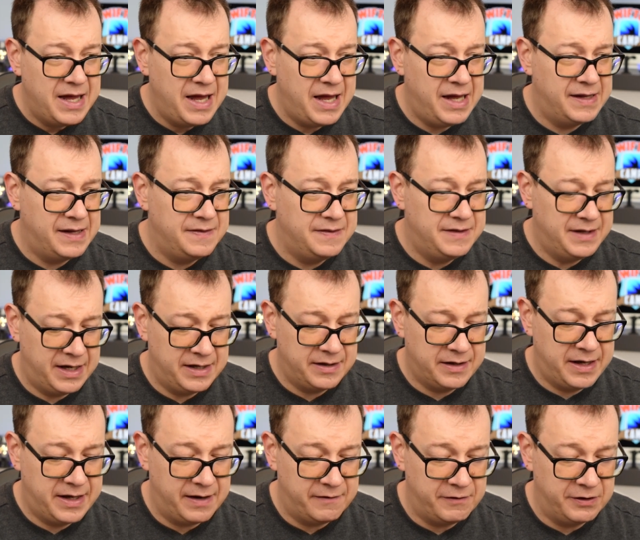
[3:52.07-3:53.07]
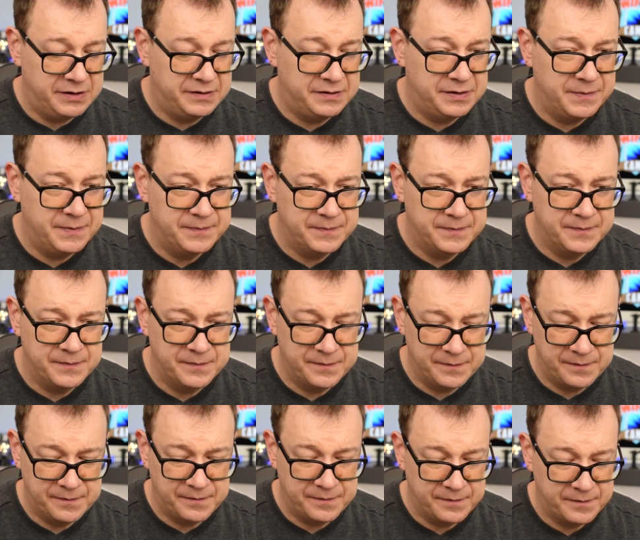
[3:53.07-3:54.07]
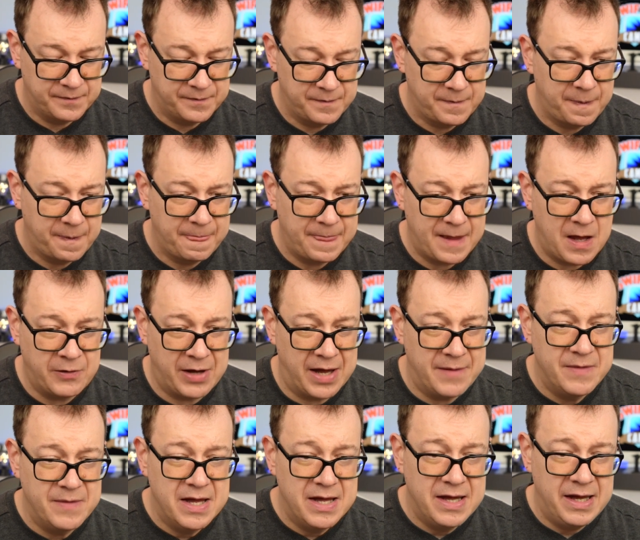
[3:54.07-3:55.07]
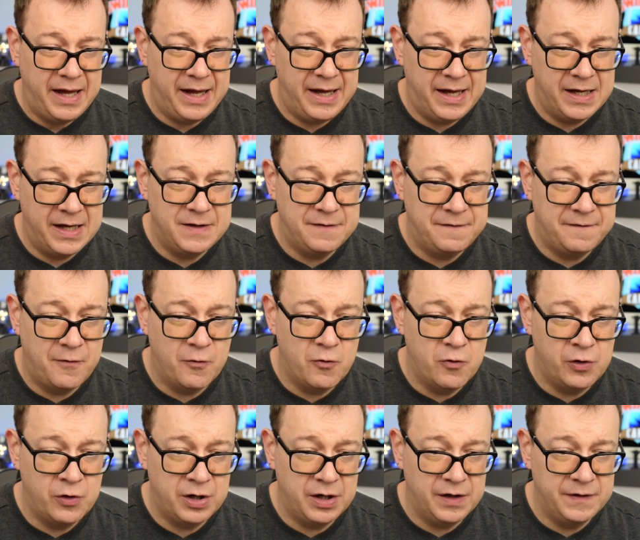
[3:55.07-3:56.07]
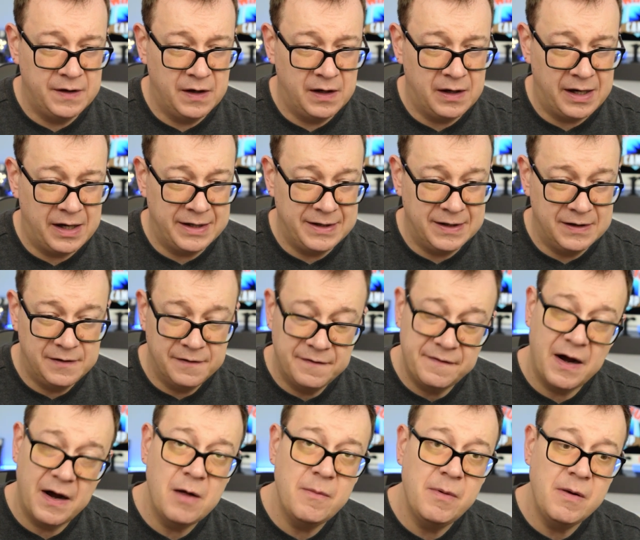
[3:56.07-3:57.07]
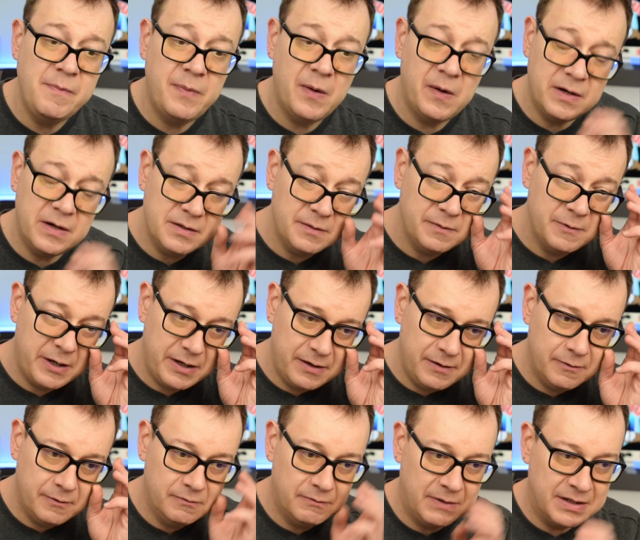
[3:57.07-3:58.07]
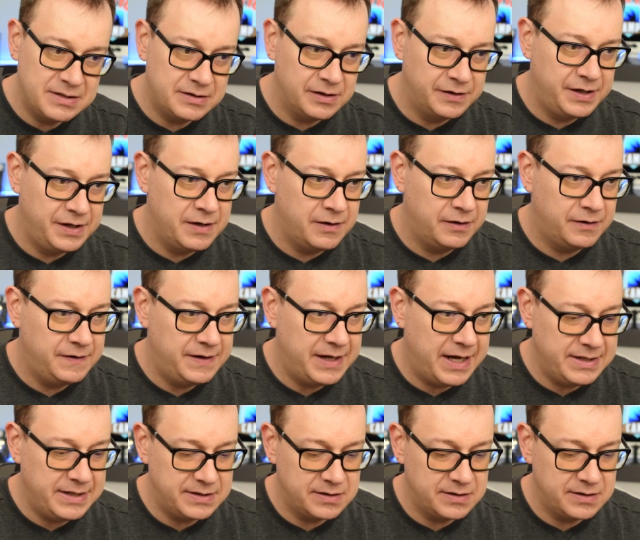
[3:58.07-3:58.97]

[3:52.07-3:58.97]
And then carrot. Okay, and for the identifiable part, we must adhere to that.